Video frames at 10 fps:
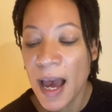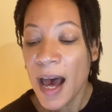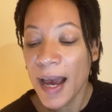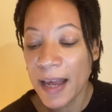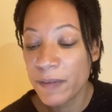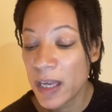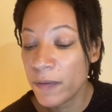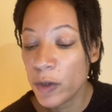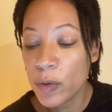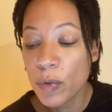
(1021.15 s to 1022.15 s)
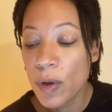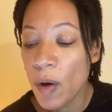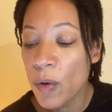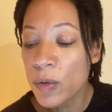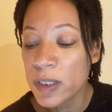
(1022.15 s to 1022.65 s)
I have given you
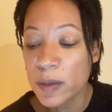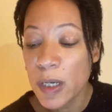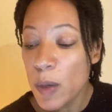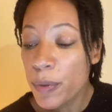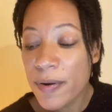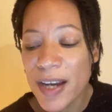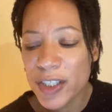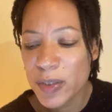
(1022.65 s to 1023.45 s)
gold and precious